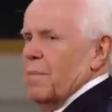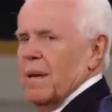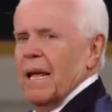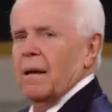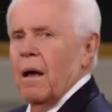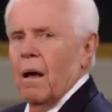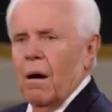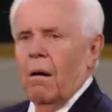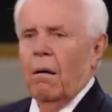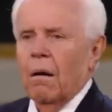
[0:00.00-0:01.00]
people. They get,
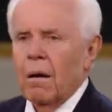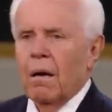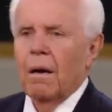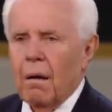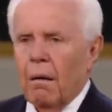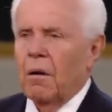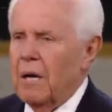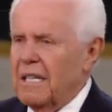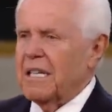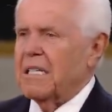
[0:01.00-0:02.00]
oh, Oh,
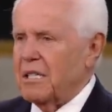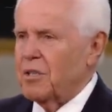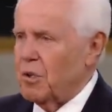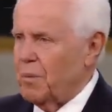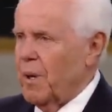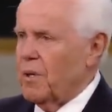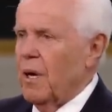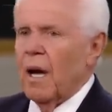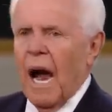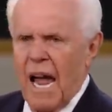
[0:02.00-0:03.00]
he thinks he's so spiritual.
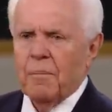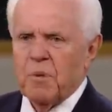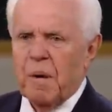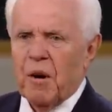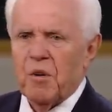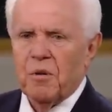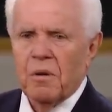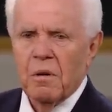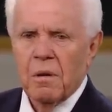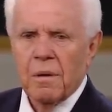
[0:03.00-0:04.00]
I am spiritual.
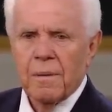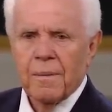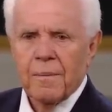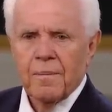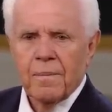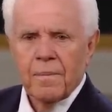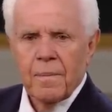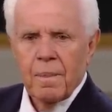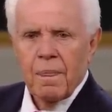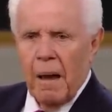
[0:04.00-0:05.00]
Amen.
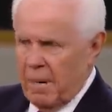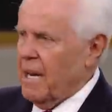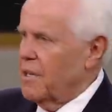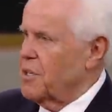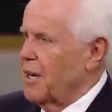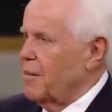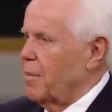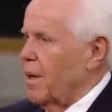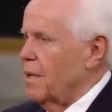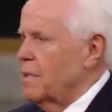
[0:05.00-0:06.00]
I've been in the secret
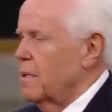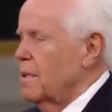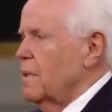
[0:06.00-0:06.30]
place.